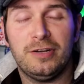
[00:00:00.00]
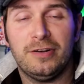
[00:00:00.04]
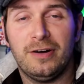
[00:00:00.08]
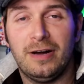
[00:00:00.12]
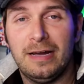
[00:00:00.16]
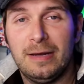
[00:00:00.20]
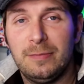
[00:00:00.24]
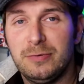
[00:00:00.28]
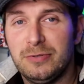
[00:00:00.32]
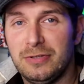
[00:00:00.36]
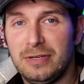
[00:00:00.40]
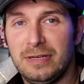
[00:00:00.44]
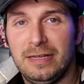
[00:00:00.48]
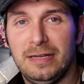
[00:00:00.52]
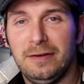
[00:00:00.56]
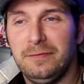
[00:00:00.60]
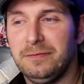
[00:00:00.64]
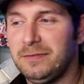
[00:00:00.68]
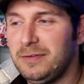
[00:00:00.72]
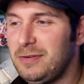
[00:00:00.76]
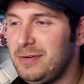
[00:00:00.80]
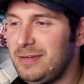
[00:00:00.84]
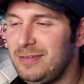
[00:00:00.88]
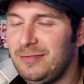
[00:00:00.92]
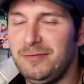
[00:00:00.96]
I absolutely
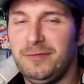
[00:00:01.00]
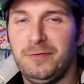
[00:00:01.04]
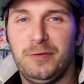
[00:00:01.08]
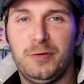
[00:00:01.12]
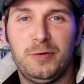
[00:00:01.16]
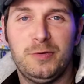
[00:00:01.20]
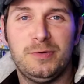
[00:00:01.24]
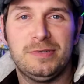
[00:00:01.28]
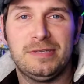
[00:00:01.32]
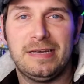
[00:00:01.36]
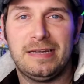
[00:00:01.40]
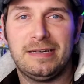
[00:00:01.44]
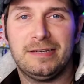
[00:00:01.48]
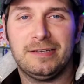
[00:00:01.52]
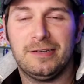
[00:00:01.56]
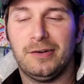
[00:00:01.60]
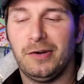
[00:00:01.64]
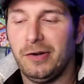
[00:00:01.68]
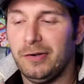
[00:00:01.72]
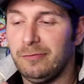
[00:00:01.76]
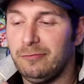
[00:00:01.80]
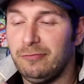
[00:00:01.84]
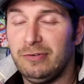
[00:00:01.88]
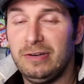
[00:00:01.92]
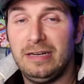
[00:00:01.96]
love doing these reviews, and
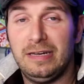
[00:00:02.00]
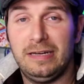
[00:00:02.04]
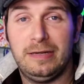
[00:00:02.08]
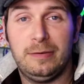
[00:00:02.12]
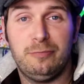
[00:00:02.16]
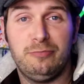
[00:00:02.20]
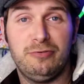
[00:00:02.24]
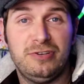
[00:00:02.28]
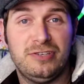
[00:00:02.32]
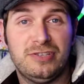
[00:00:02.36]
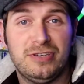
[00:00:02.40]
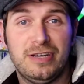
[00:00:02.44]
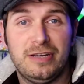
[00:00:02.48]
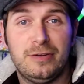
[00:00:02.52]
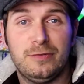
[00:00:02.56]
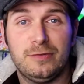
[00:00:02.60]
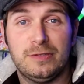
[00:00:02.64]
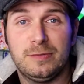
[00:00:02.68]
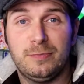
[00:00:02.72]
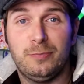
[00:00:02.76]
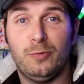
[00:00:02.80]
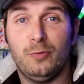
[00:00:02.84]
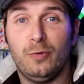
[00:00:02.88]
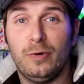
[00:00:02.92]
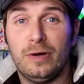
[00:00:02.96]
I really appreciate
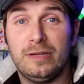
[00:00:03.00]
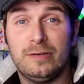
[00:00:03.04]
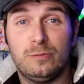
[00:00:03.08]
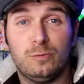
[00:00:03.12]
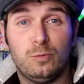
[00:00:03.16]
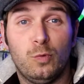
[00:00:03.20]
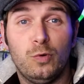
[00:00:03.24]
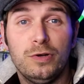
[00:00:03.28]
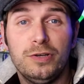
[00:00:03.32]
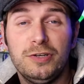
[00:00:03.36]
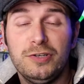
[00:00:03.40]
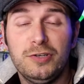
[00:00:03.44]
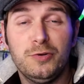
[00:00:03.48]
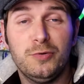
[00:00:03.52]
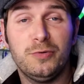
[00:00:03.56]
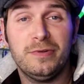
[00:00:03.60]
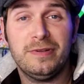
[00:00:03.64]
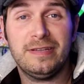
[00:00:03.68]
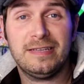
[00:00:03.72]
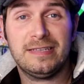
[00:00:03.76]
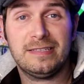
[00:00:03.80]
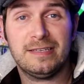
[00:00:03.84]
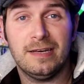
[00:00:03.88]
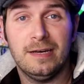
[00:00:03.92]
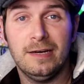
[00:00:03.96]
your support. And what you do
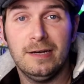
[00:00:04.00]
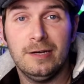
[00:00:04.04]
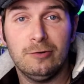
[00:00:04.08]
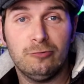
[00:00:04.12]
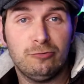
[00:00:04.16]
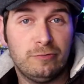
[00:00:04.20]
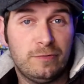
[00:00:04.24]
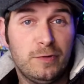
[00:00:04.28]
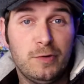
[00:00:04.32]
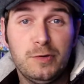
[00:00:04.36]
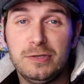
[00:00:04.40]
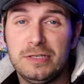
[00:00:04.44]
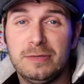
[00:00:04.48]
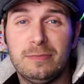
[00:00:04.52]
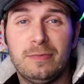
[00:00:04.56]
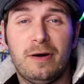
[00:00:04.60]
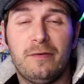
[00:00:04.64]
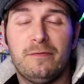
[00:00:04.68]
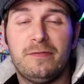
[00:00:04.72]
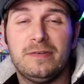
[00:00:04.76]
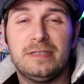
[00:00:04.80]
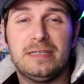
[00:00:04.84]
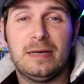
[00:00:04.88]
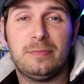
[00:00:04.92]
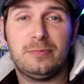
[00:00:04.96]
on this Reviews of the
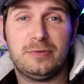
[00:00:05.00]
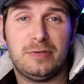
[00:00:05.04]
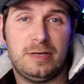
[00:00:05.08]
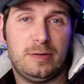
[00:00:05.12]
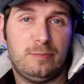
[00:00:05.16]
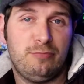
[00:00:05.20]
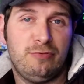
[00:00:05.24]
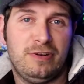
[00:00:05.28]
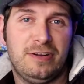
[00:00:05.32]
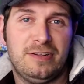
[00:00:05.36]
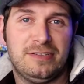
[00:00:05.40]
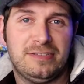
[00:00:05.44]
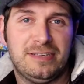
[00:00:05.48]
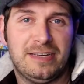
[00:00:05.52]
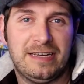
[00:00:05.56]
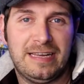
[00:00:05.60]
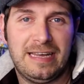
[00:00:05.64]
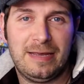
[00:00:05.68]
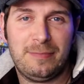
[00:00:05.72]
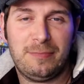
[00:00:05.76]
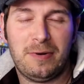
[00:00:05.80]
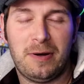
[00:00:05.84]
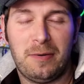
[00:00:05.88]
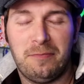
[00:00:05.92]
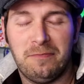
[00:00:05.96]
Month is absolutely brilliant. So
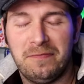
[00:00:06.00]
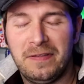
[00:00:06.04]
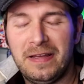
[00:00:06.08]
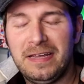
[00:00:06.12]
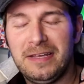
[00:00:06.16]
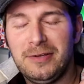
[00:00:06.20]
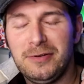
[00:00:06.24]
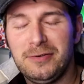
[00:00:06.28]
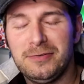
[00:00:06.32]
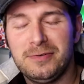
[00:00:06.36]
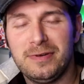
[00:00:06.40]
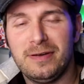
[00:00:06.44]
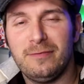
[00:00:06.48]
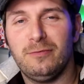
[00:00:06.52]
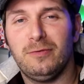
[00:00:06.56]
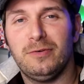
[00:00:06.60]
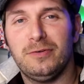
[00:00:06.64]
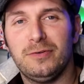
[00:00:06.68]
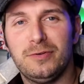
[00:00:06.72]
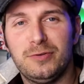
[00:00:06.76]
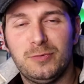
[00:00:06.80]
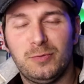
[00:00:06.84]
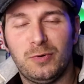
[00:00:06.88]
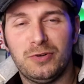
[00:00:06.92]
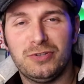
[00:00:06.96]
keep up. Thank you to
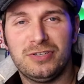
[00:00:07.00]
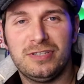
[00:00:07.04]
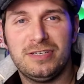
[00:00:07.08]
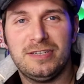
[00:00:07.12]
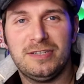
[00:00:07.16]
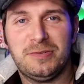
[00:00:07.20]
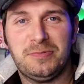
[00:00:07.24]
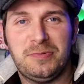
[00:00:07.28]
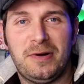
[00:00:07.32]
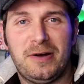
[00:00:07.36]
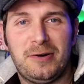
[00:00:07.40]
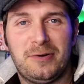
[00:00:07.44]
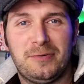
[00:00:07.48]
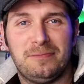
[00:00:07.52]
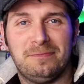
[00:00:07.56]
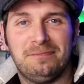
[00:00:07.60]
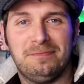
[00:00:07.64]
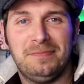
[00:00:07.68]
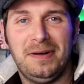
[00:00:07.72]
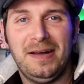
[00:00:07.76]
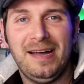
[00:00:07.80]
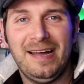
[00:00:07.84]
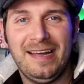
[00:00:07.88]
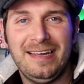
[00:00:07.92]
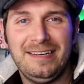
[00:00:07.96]
everyone who's watching as well.
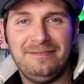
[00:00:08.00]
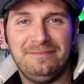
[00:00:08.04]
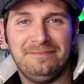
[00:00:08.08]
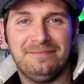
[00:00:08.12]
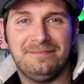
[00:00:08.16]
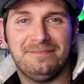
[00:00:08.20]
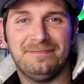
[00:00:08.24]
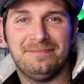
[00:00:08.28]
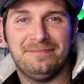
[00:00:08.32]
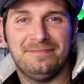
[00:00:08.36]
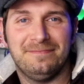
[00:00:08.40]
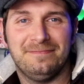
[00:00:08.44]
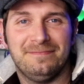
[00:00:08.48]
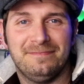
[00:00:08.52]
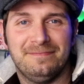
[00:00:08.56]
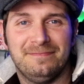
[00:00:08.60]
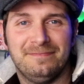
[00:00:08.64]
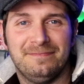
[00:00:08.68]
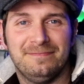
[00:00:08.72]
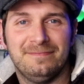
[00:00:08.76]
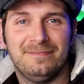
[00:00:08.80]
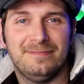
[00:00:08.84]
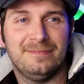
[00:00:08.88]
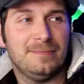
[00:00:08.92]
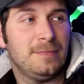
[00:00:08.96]
Bye.
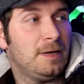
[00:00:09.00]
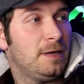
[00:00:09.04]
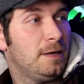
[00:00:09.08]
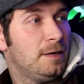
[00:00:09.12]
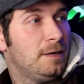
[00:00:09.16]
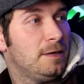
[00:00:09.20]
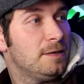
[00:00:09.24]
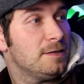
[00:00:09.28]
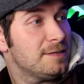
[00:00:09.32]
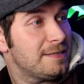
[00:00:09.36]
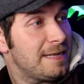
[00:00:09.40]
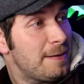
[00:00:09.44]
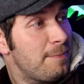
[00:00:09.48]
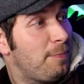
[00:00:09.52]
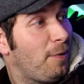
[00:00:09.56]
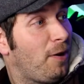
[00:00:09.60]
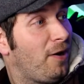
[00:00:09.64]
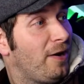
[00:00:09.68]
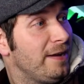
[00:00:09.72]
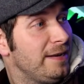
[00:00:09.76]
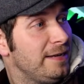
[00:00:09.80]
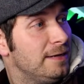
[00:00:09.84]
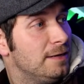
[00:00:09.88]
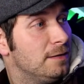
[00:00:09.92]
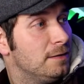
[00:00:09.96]
Say
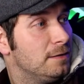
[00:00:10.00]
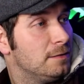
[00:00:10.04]
bye.